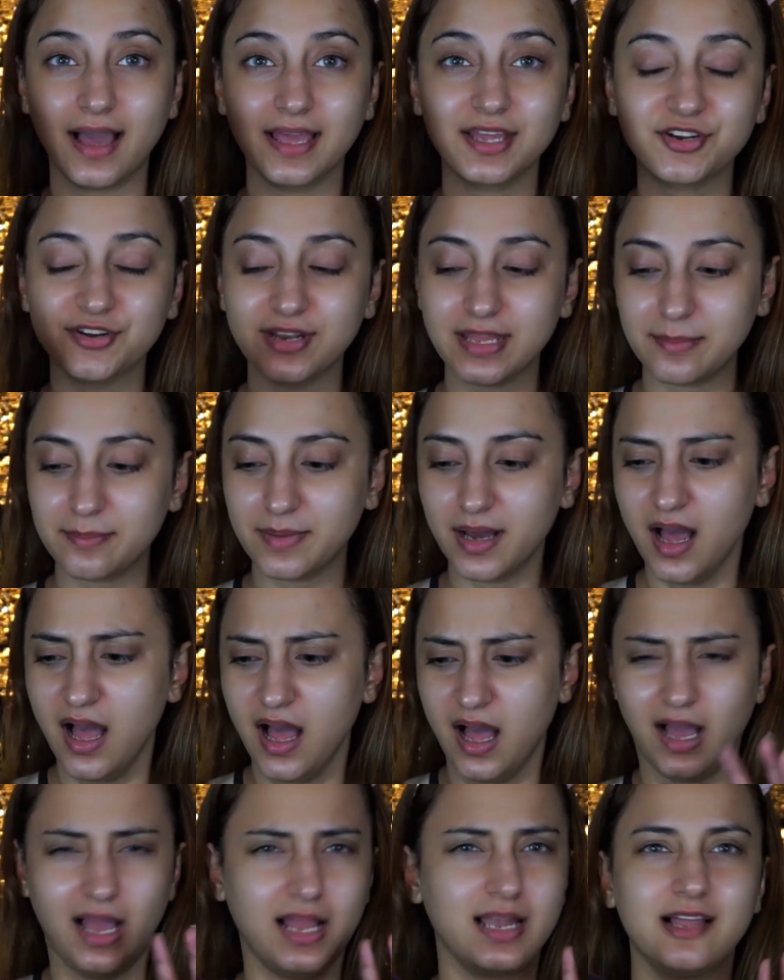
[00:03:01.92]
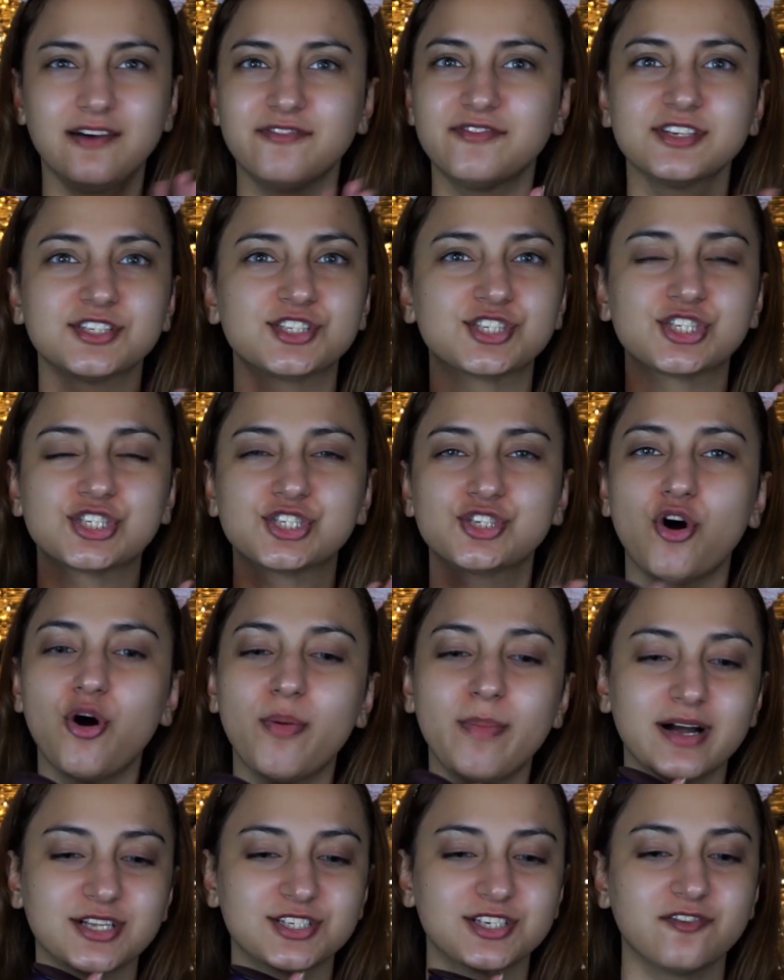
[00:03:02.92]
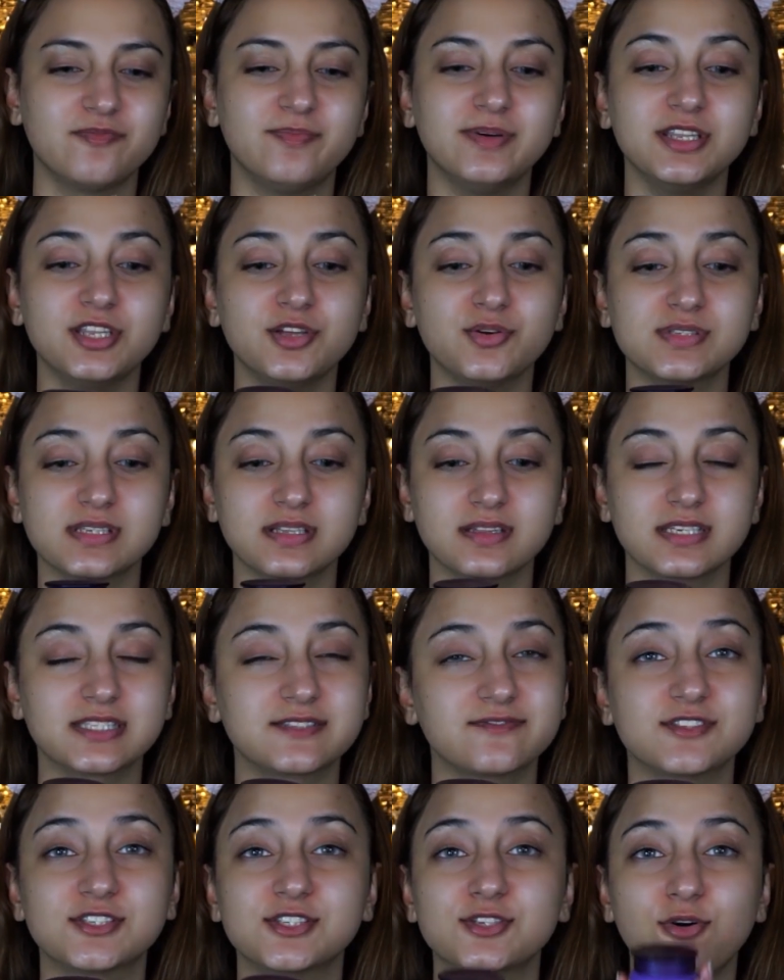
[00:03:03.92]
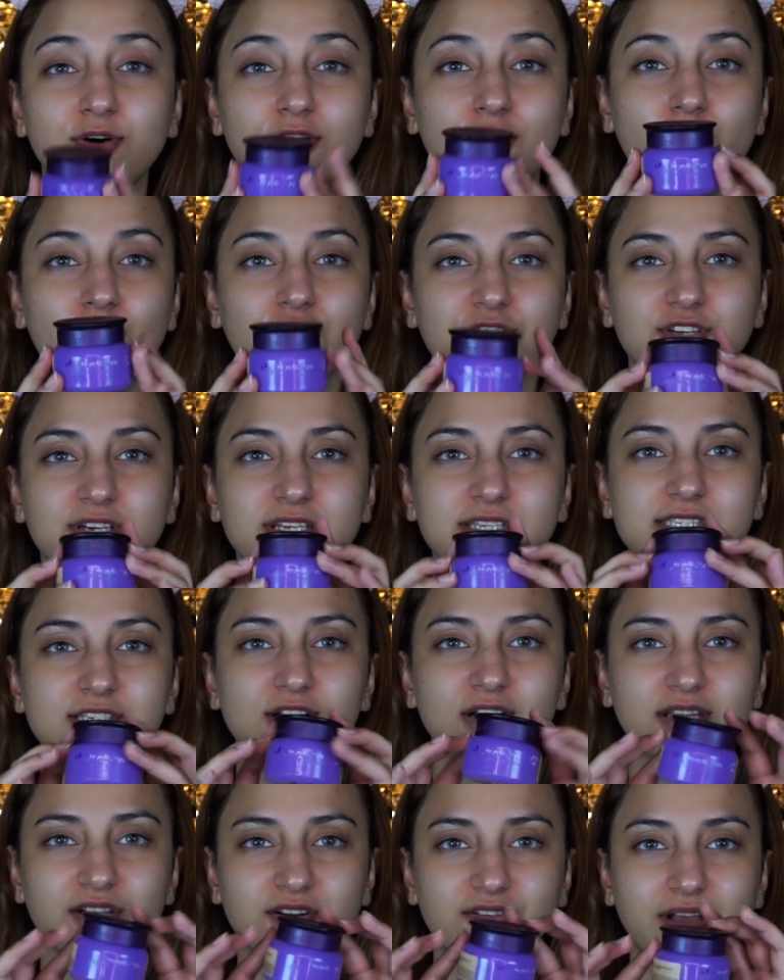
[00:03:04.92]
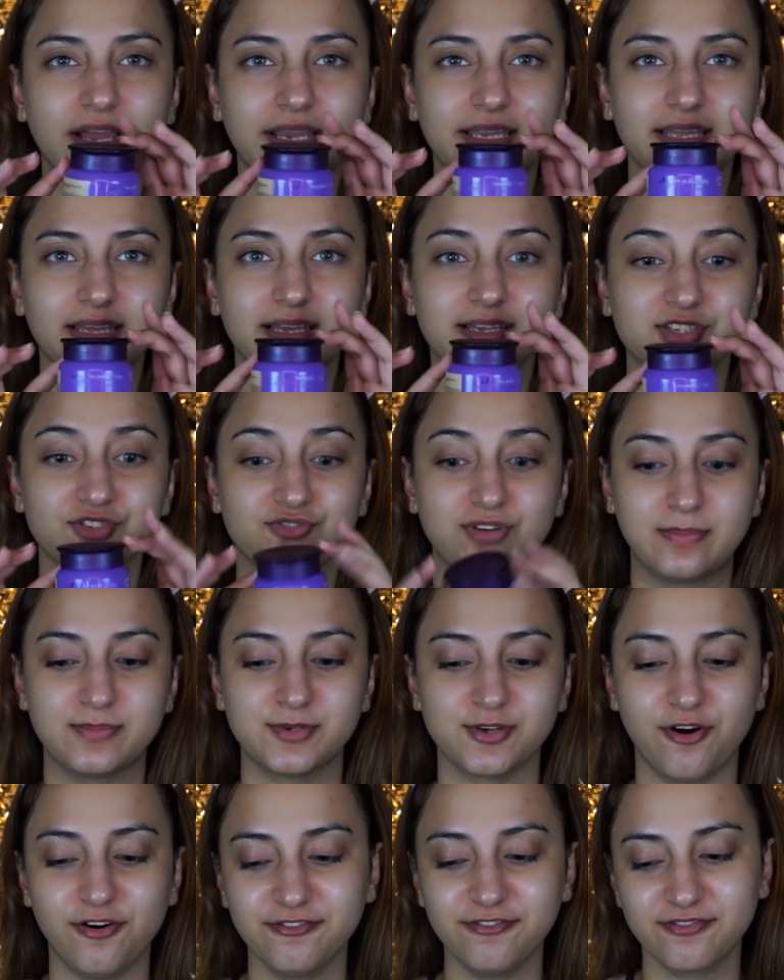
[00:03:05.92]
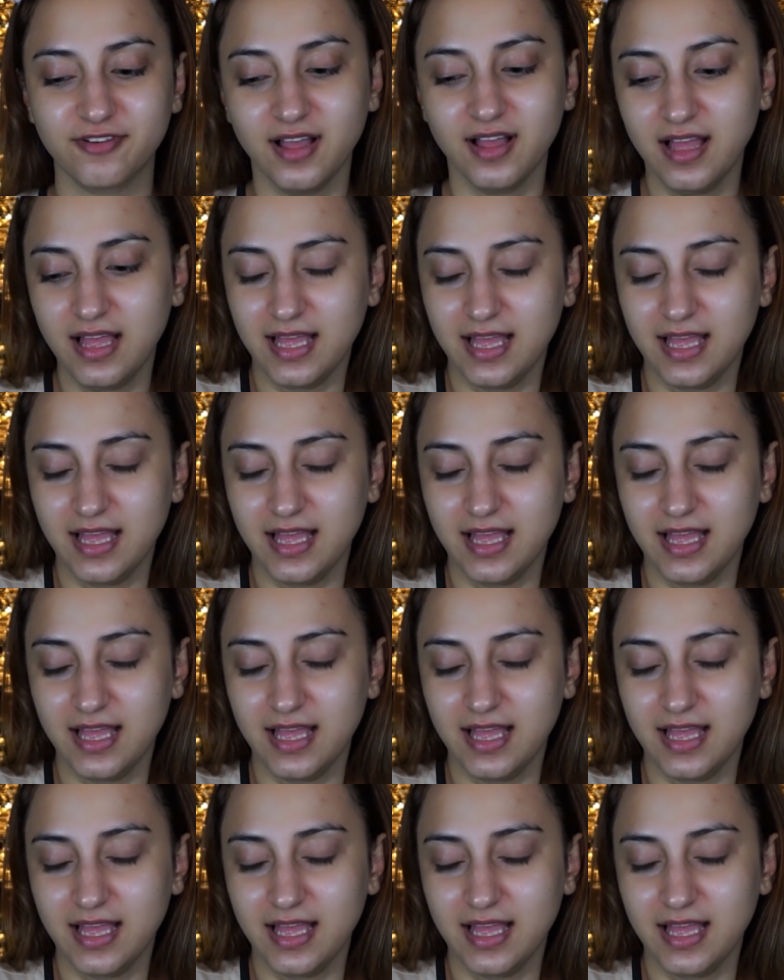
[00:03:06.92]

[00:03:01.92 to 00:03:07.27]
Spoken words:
Eye Cream. I love this so much. I've been using this for so long. You can see all the writing has rubbed off.